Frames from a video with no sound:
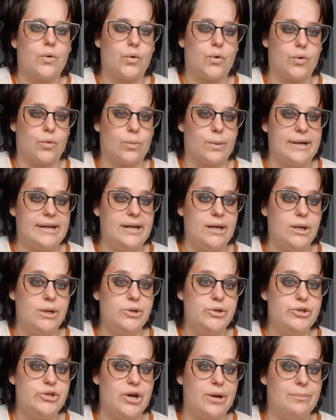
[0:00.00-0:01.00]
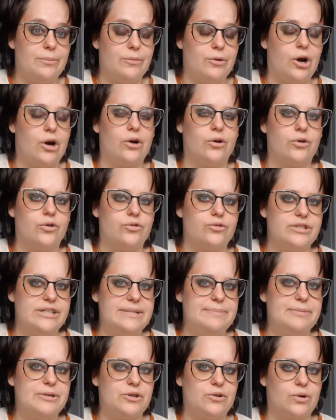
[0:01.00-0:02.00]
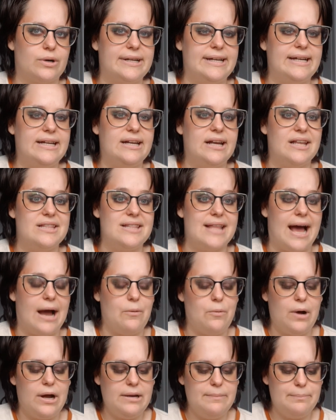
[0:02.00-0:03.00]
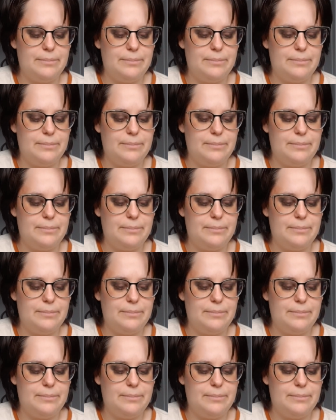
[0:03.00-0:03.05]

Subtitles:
green deep green in that one,